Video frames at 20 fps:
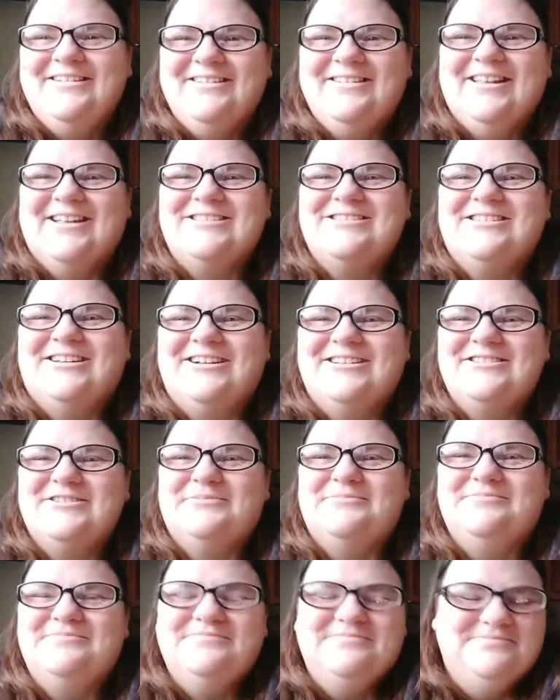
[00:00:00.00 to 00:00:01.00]
That's
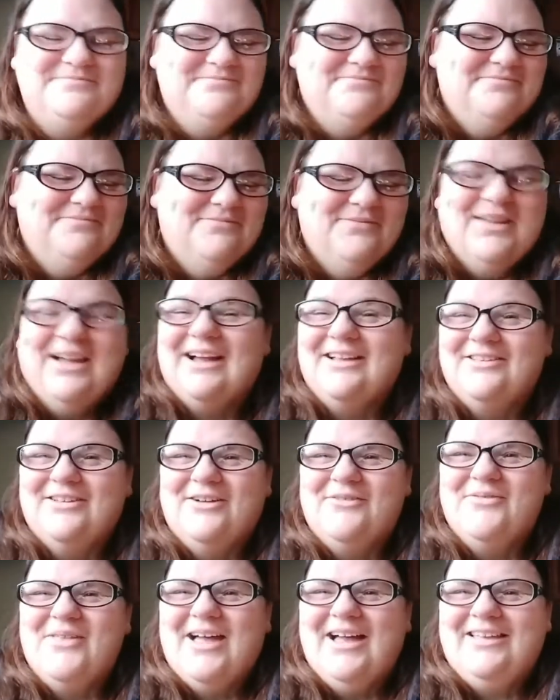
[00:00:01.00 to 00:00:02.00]
awesome. I
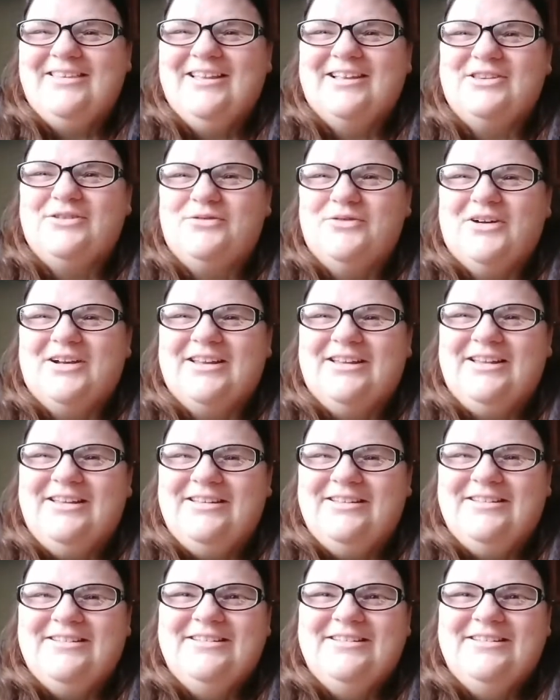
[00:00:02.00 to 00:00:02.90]
love that. That's funny.